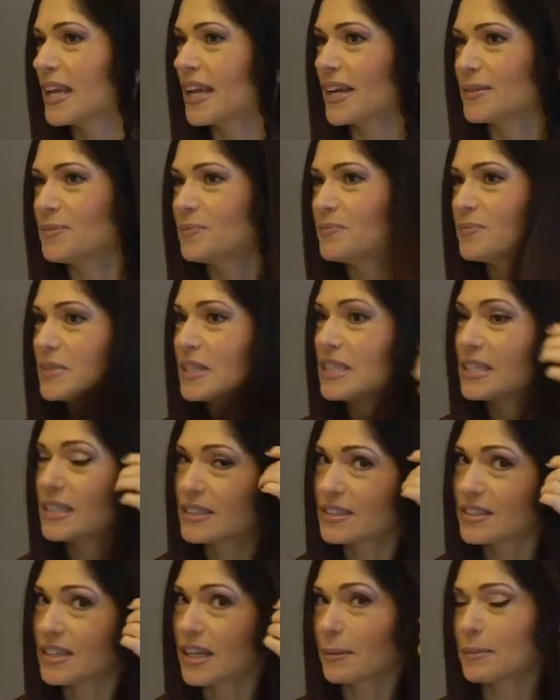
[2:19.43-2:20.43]
yeah, it
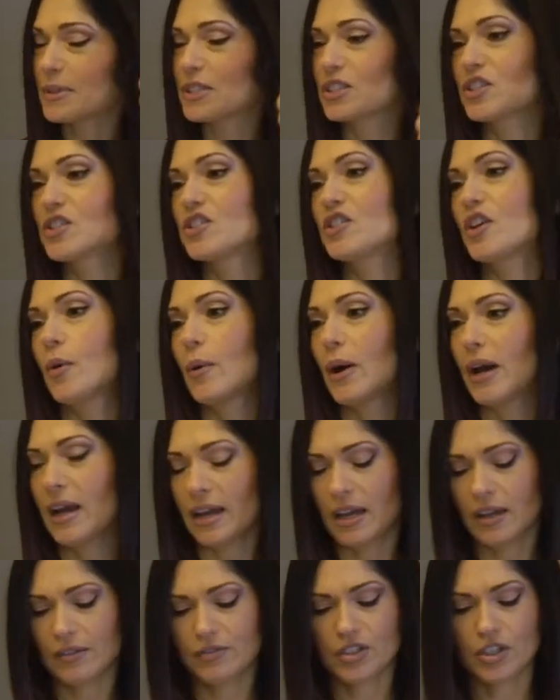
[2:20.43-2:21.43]
is damaged, so I
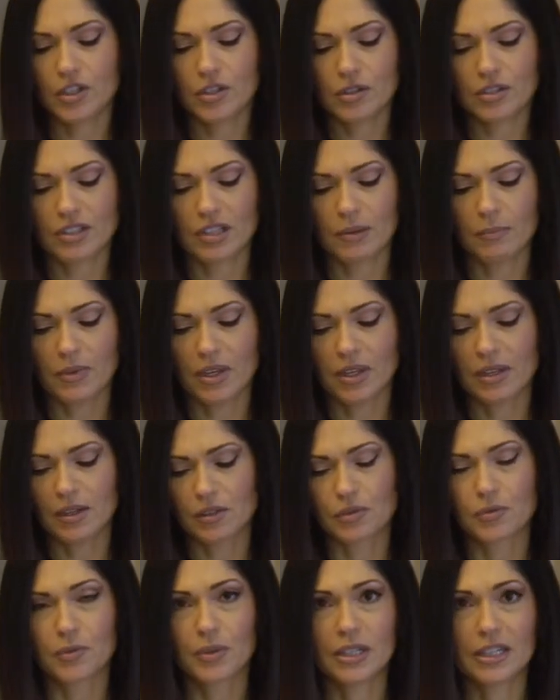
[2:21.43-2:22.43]
have to use something
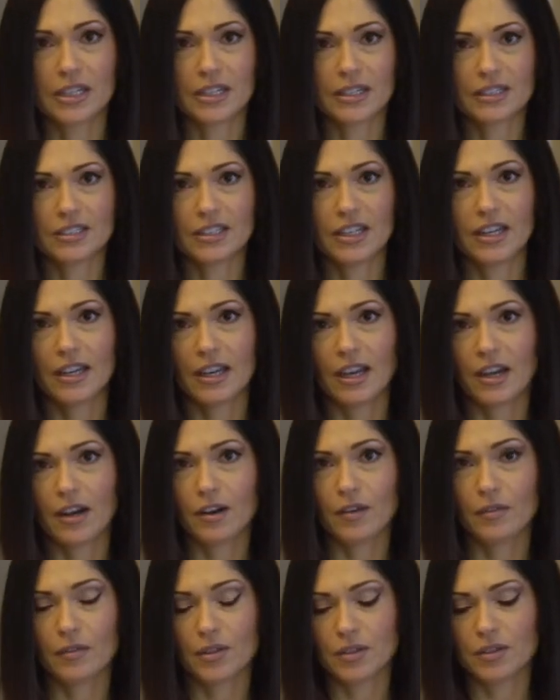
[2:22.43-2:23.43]
that's really going to take
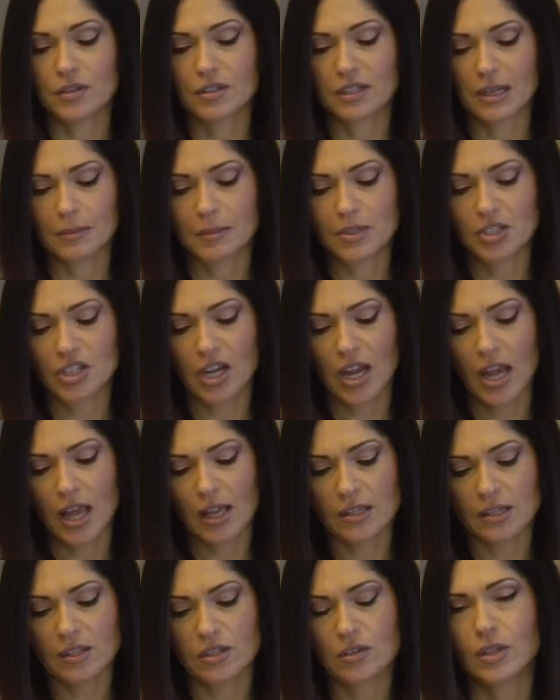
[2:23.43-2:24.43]
care of those damaged
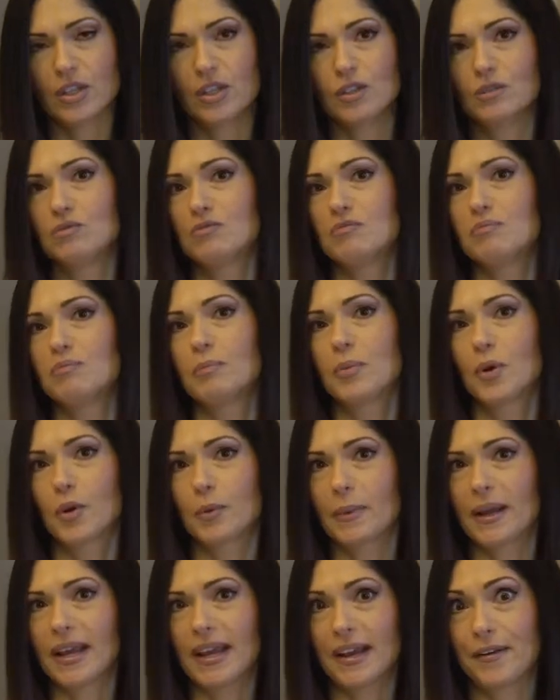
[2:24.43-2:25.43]
ends so I don't burn
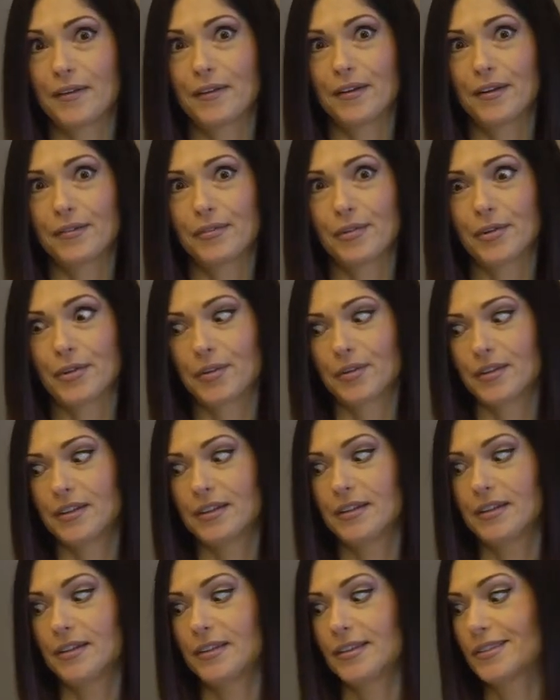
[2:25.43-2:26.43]
my hair any further than
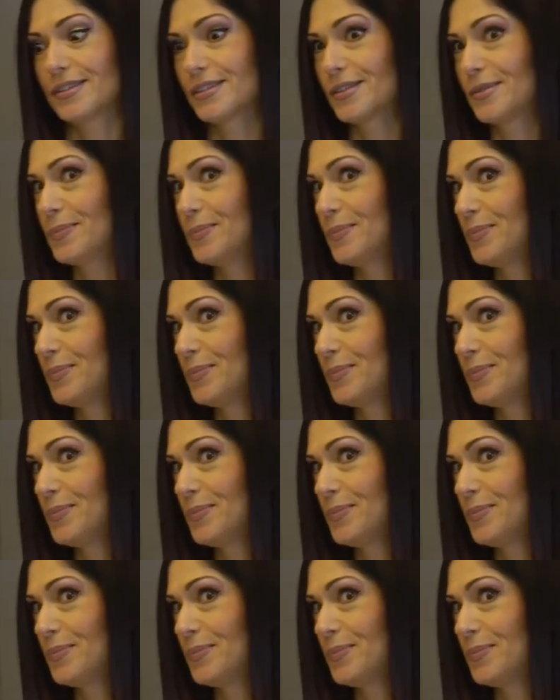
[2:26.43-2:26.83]
it is.